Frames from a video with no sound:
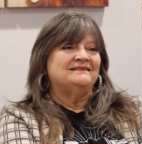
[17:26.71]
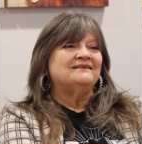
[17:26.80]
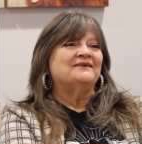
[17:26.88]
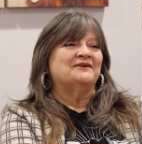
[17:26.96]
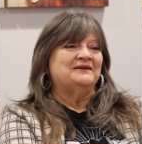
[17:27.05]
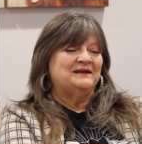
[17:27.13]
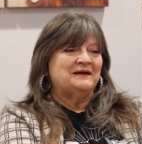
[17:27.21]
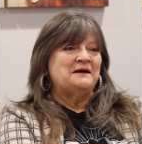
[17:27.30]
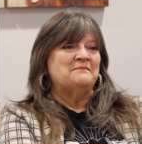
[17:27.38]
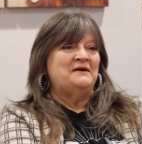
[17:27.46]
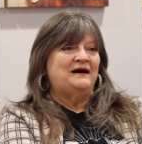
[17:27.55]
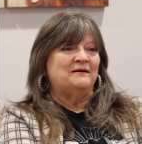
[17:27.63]
are going to
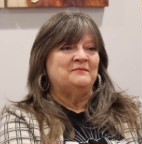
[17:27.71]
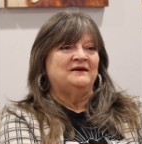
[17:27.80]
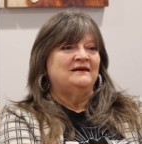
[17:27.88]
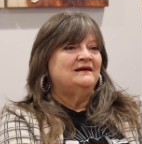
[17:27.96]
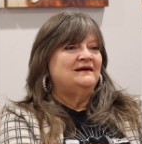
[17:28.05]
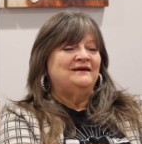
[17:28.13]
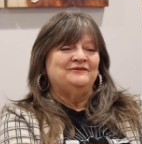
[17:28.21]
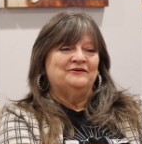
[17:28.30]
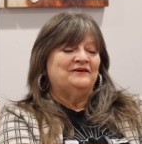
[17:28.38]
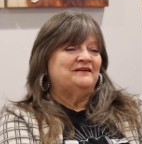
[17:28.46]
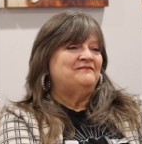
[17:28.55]
come up, and you're going